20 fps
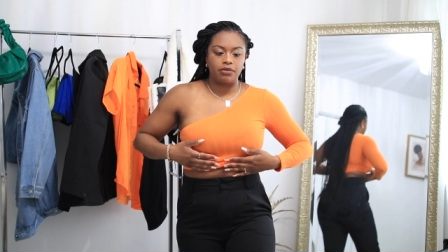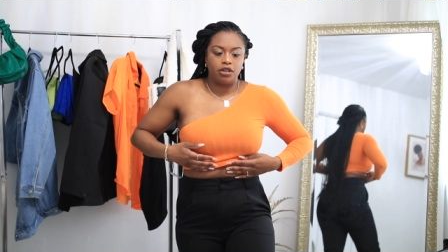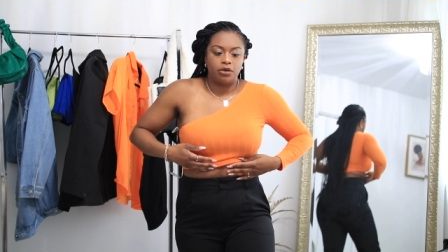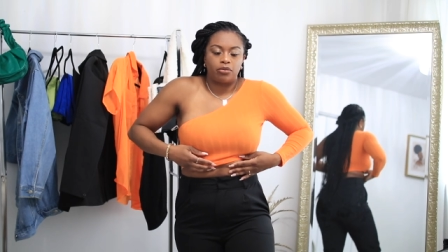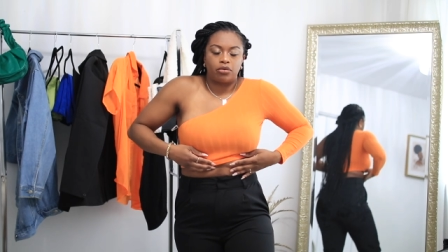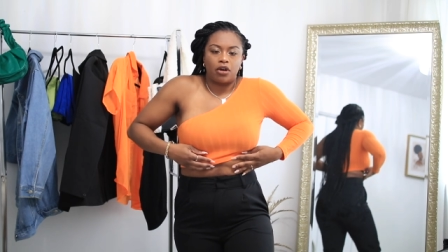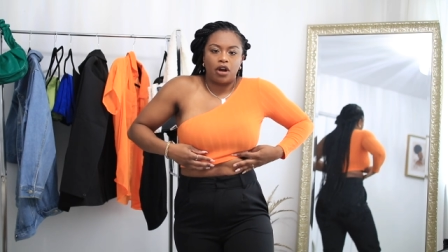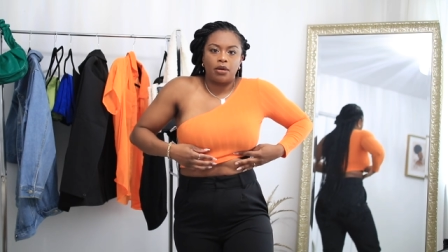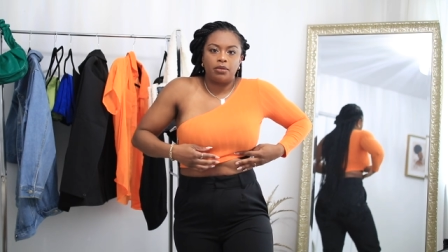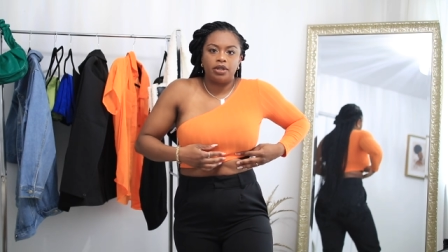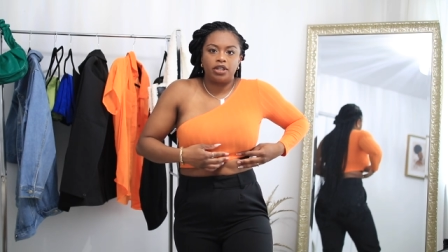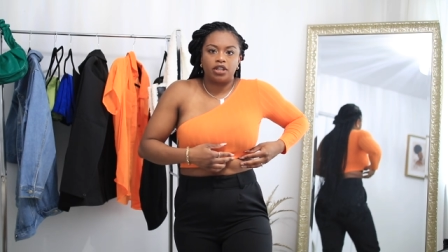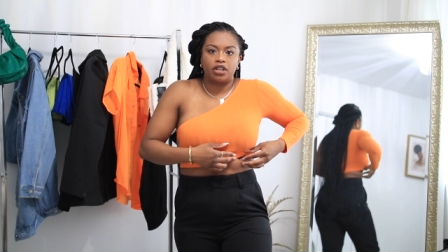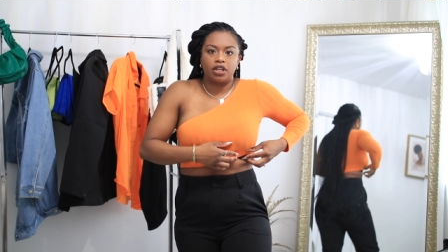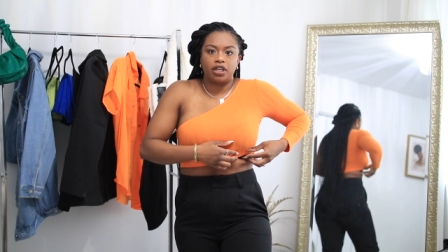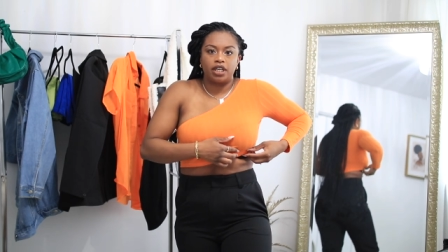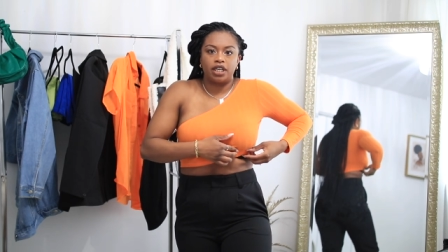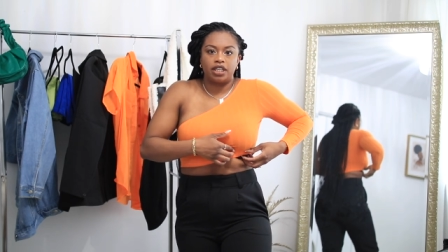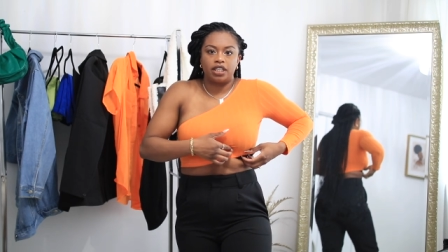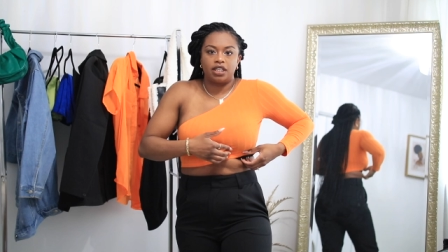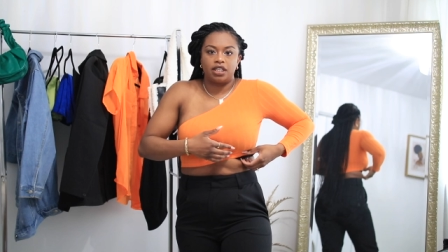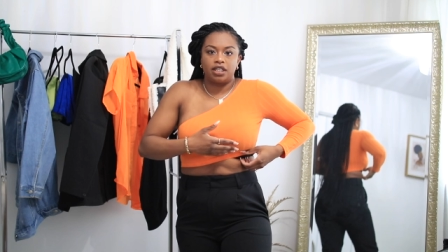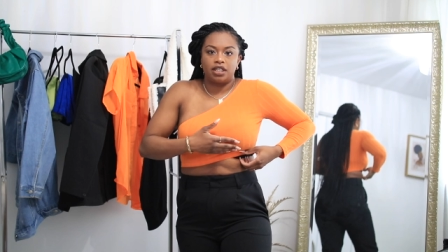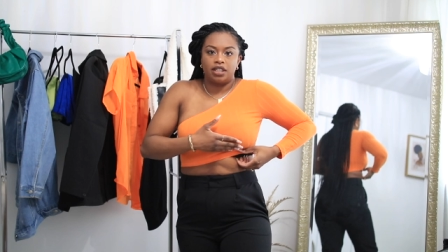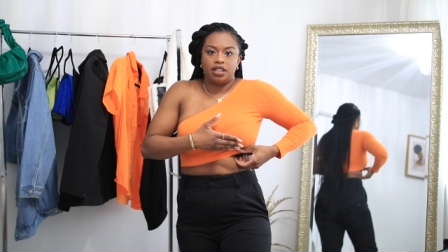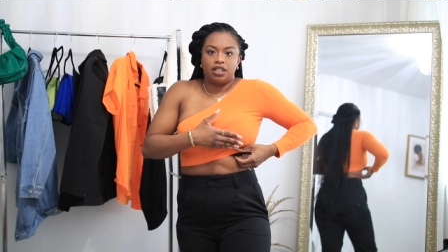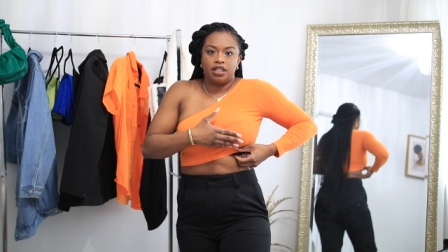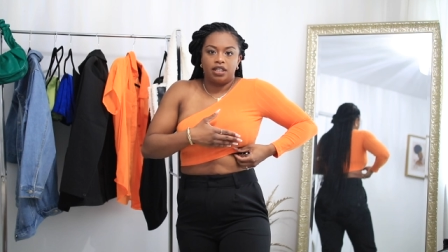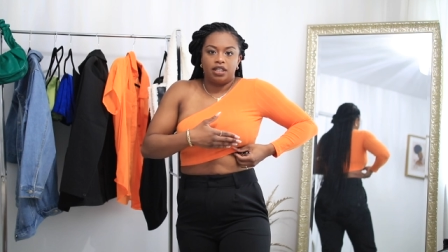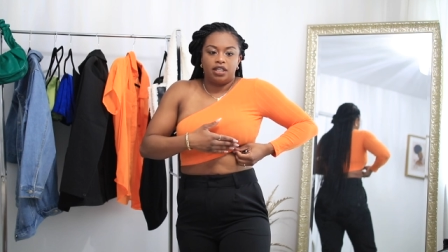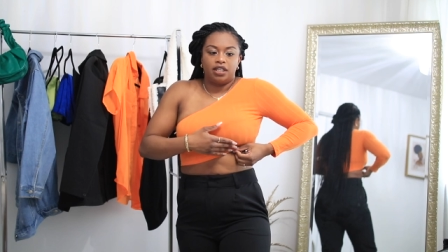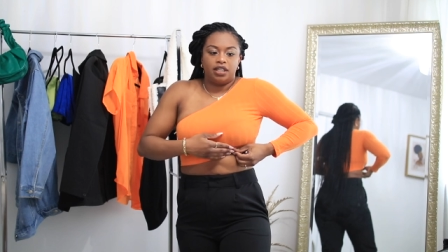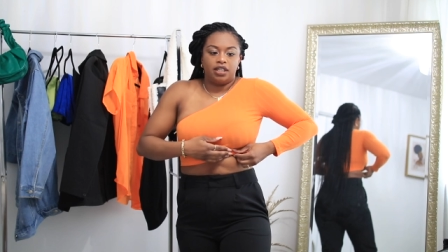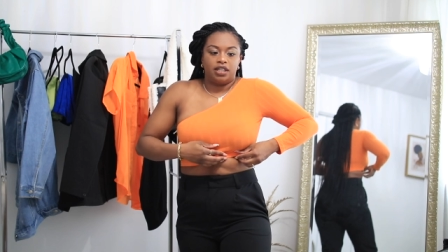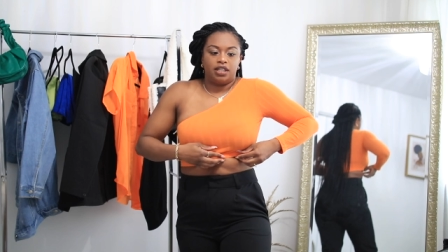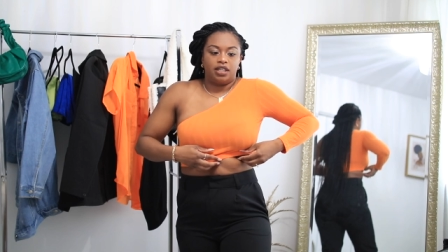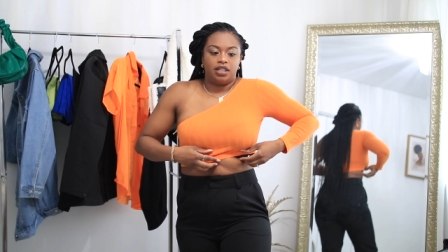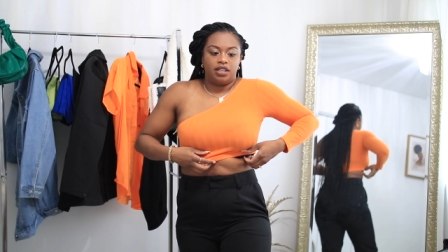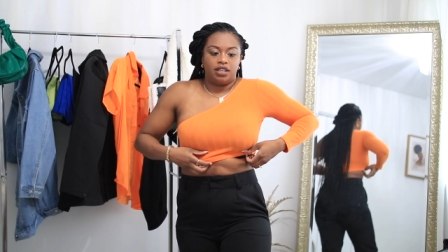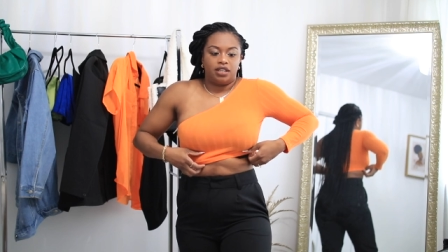you probably could,
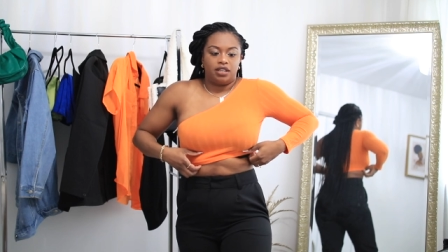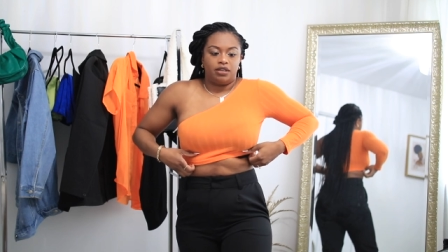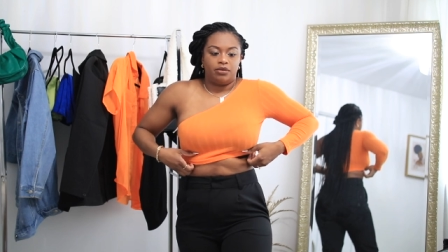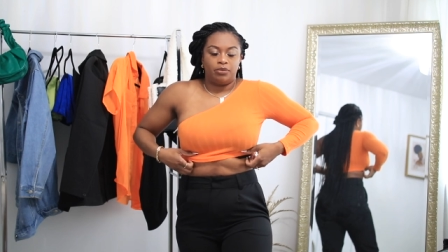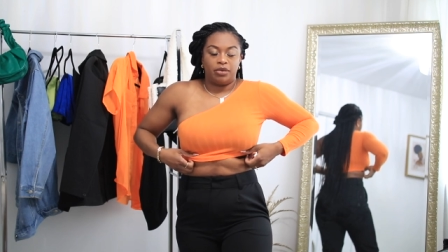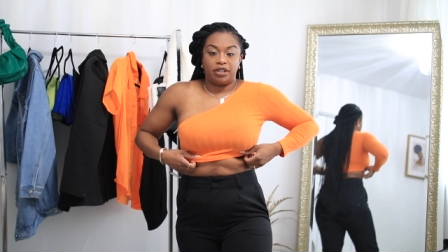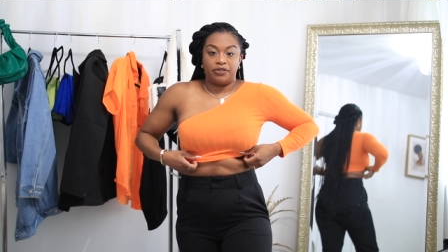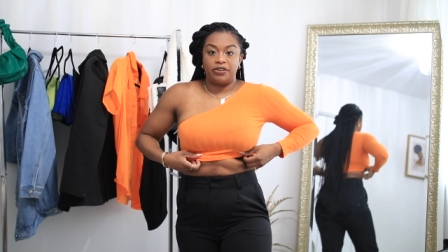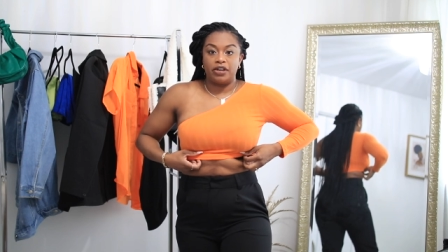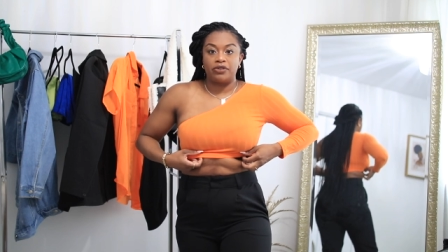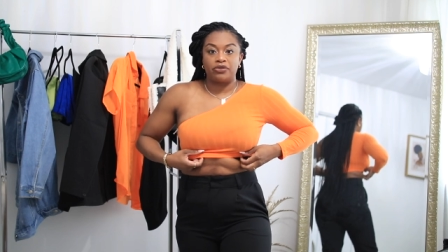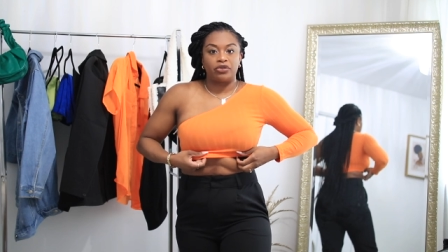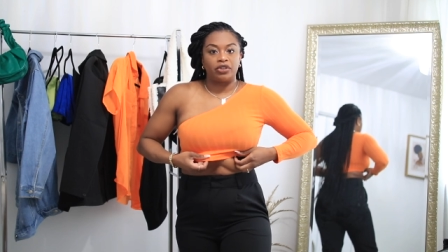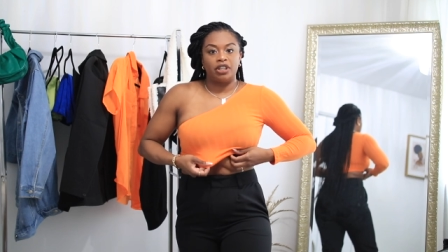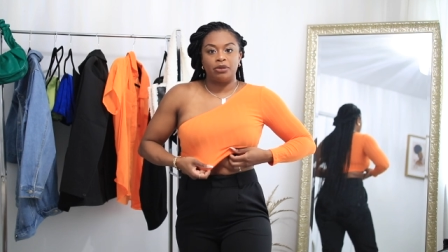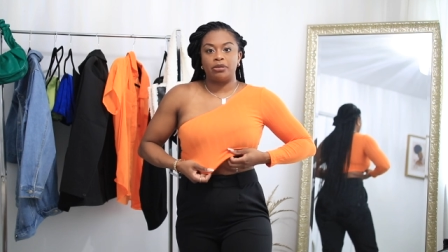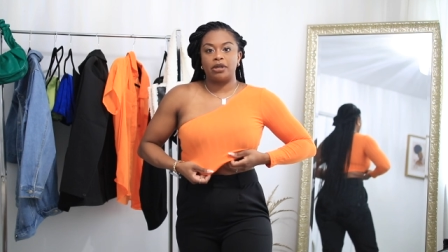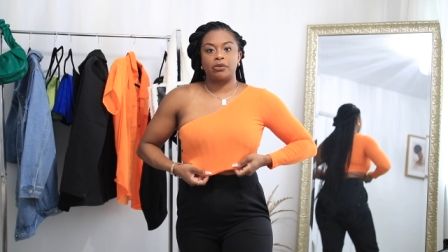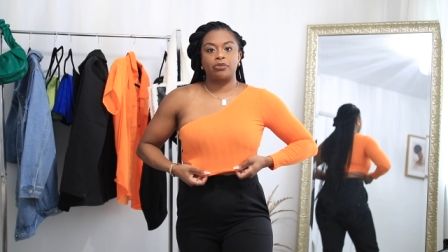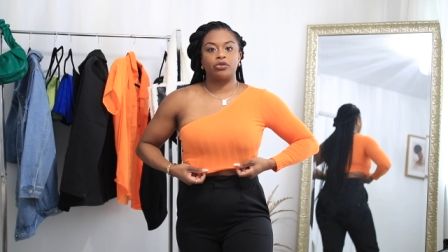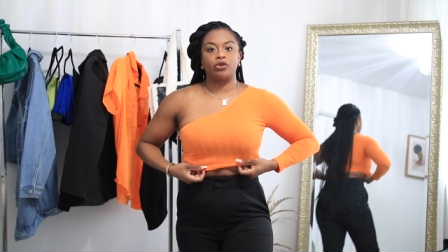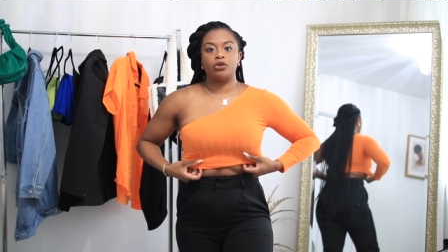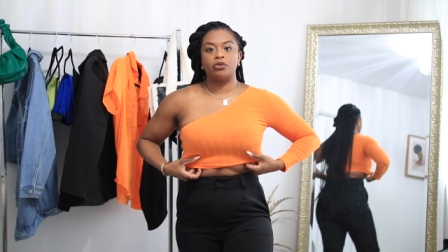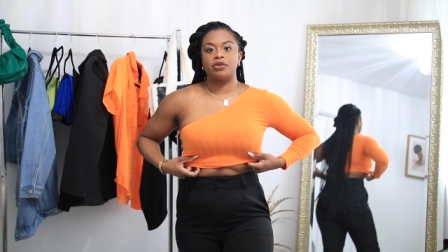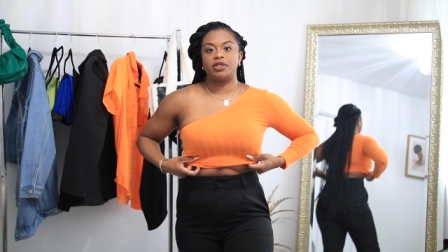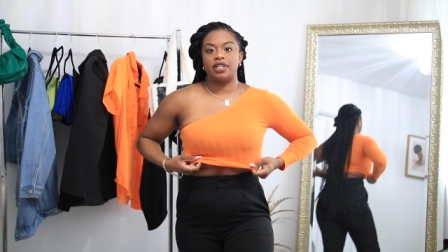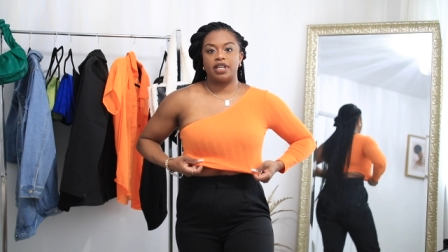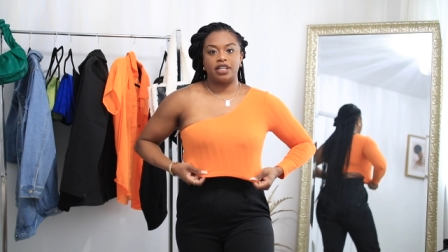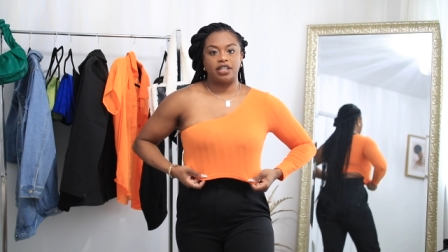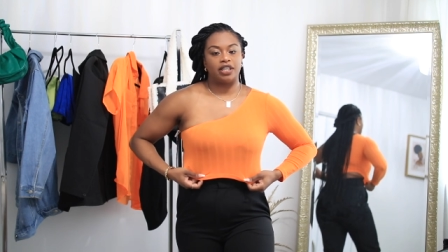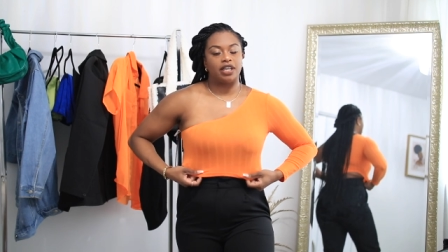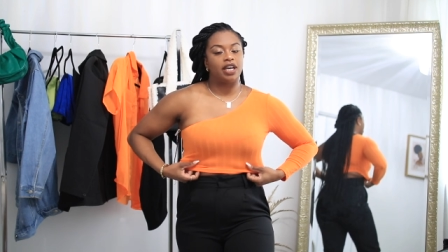but if you have really big boobs, then